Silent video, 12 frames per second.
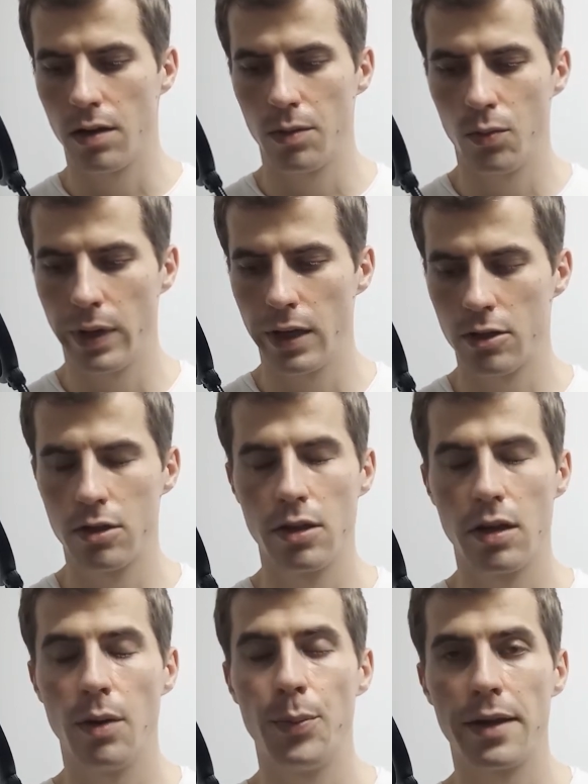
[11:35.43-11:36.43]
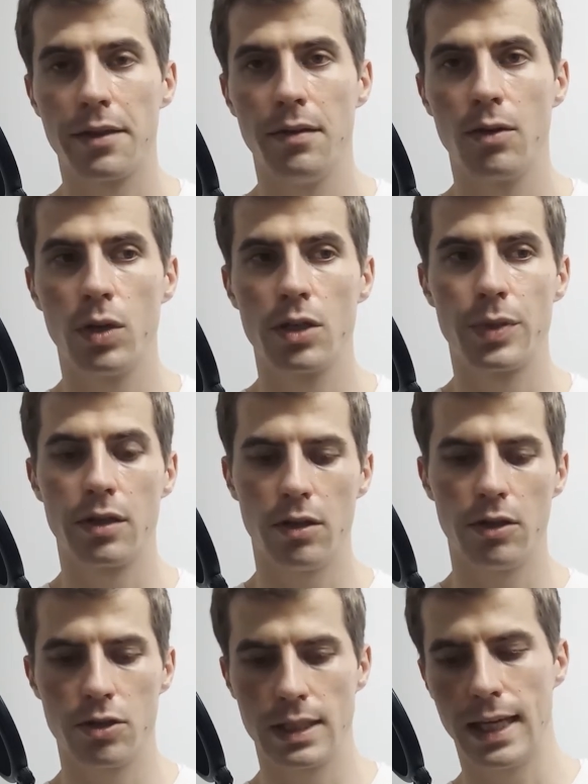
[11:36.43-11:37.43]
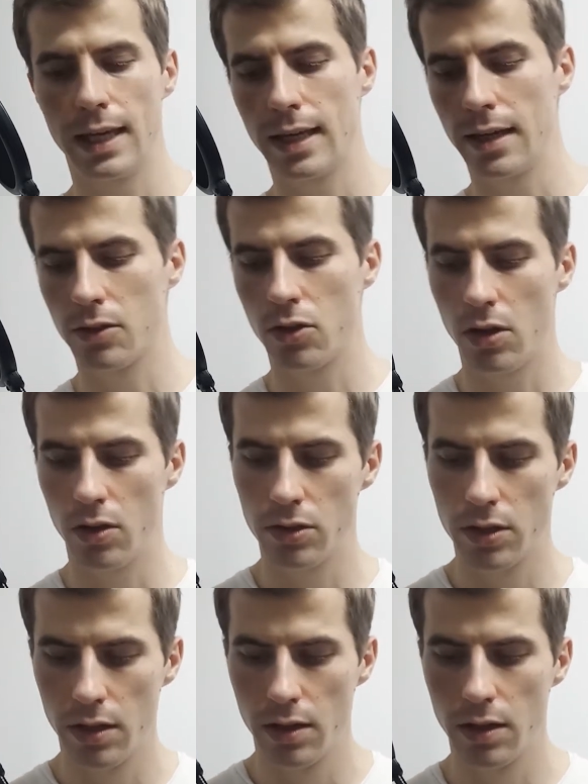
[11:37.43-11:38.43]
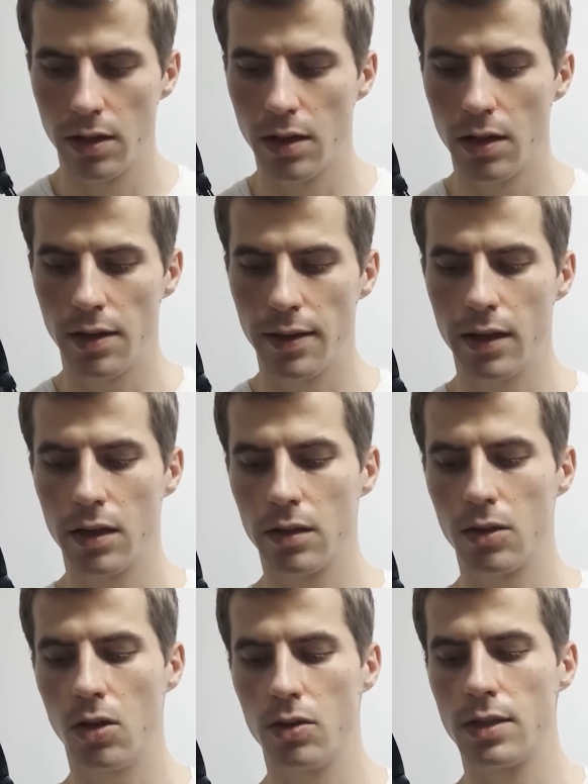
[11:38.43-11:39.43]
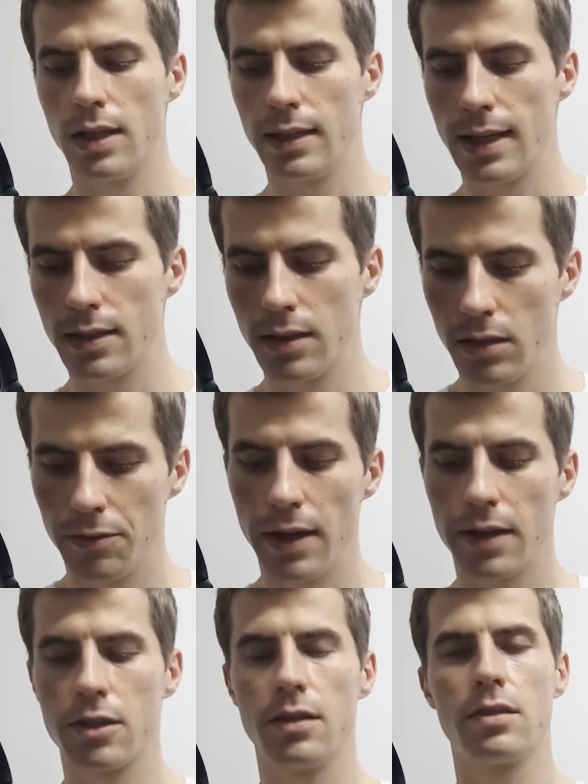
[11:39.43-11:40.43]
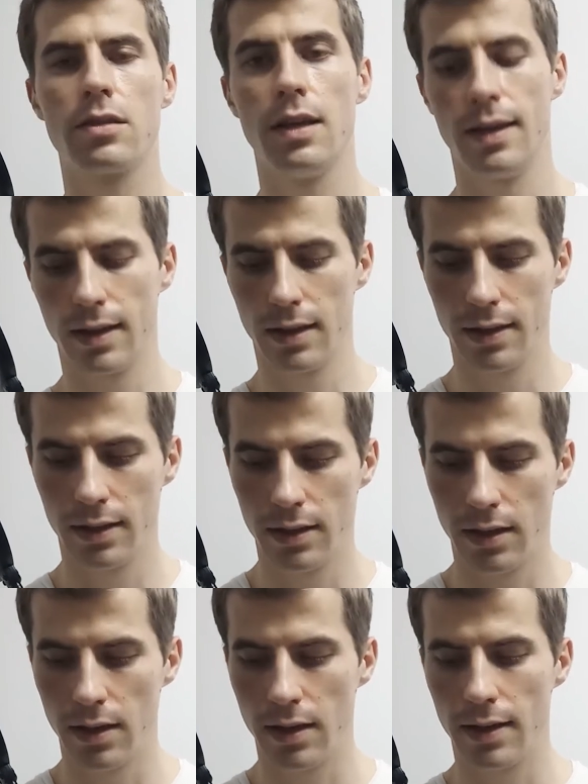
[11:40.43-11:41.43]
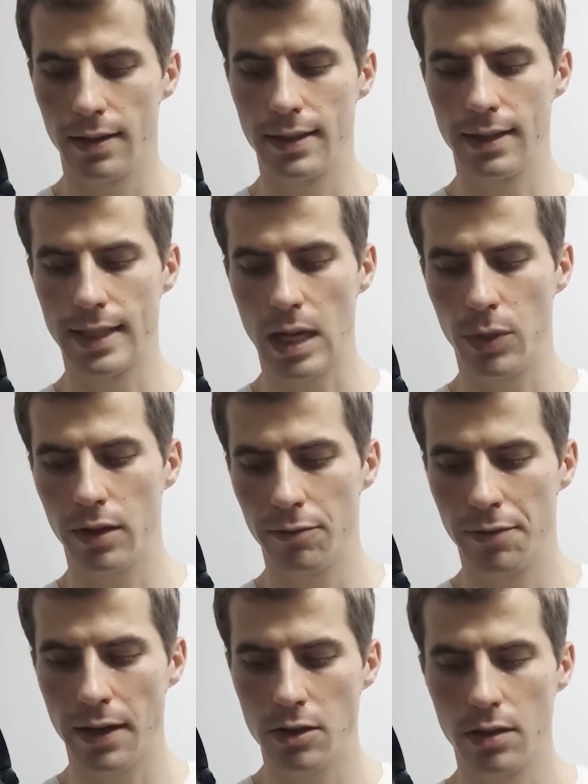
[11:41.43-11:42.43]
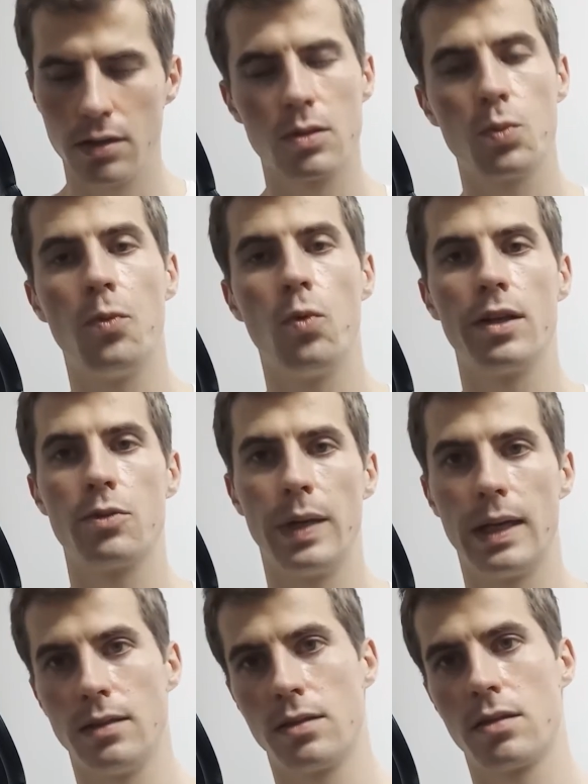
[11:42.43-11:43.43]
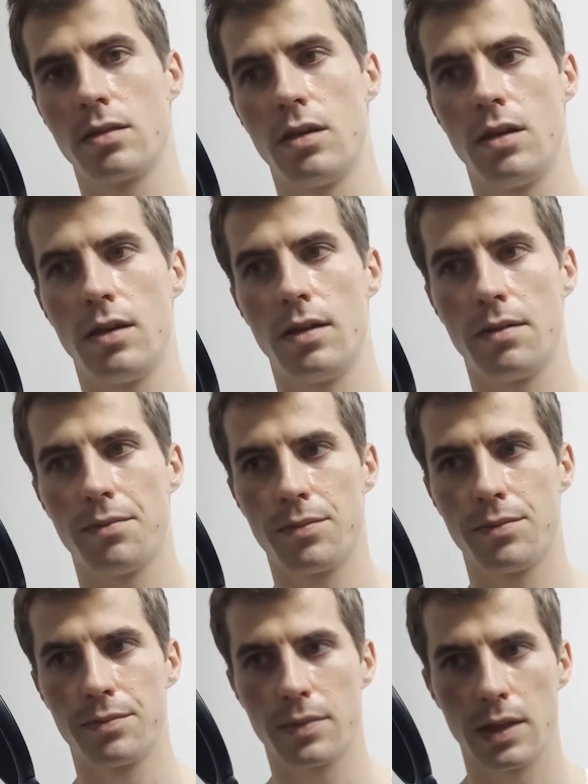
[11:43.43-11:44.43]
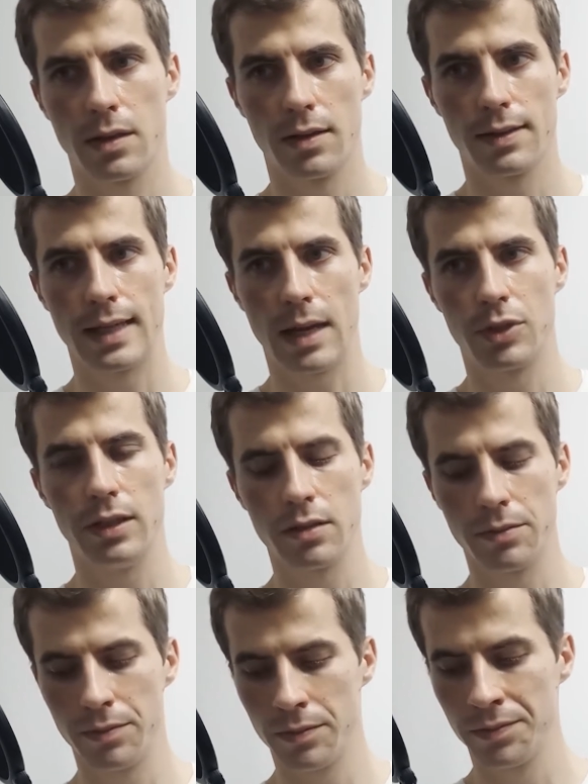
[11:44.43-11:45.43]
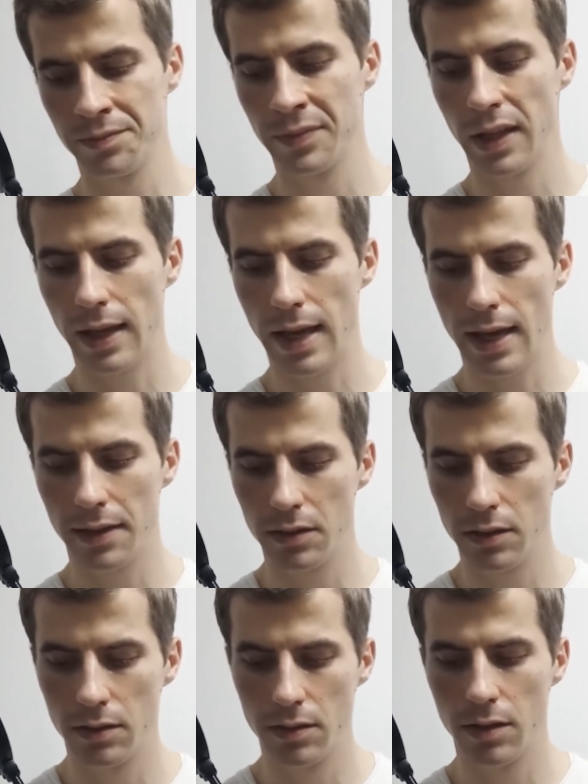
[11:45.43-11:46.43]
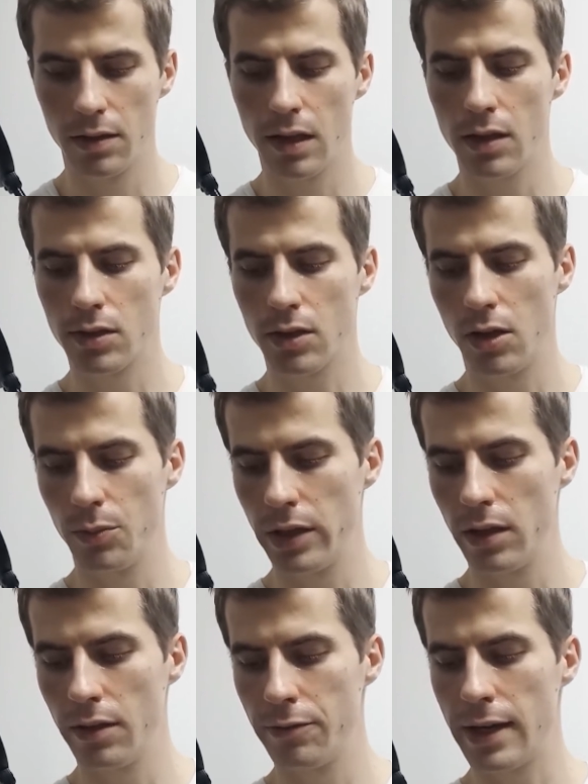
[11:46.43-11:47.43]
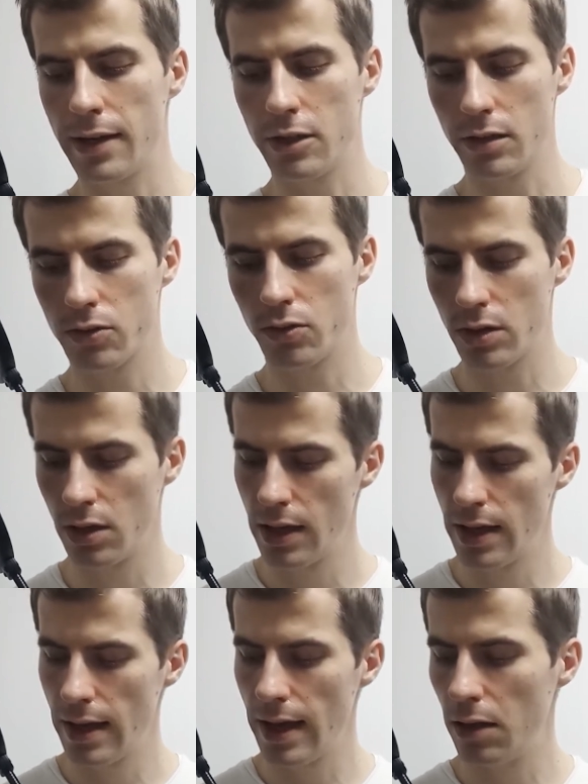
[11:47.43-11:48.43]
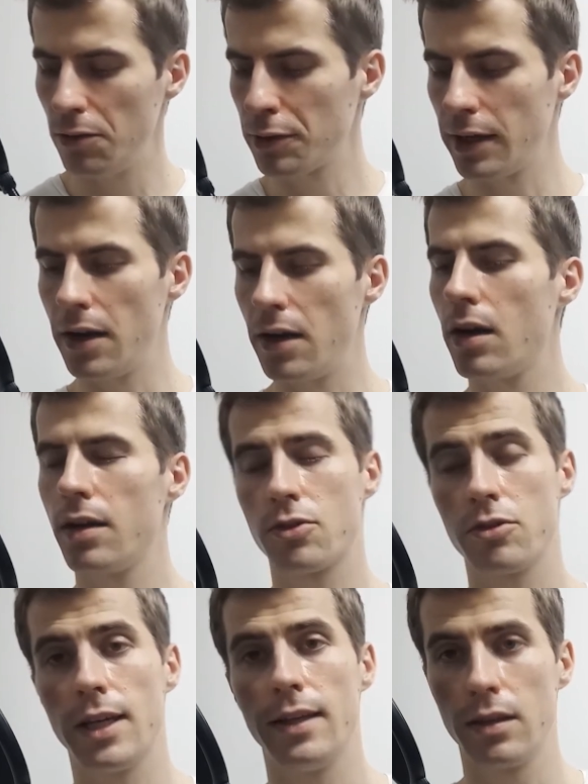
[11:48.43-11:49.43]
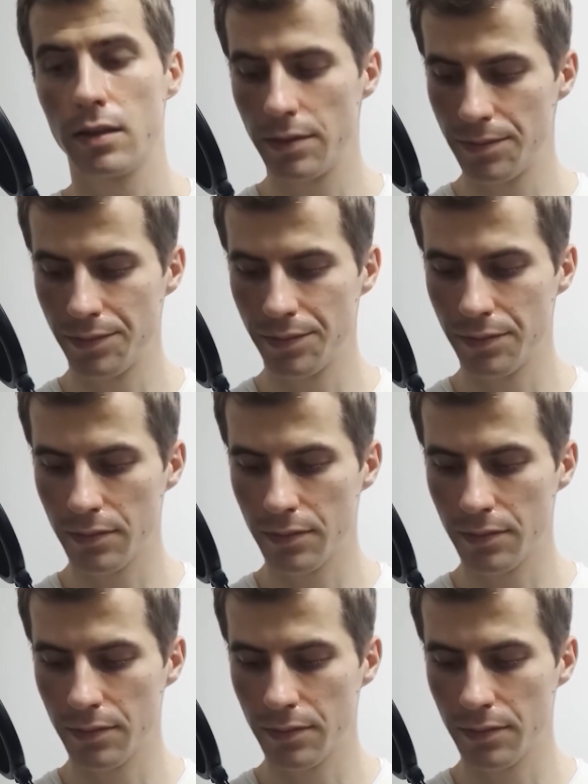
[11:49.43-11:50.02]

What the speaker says: Which pathologies they can cause? They can cause intestinal infections, systemic infections, which means sepsis, and nosocomial infections, or healthcare associated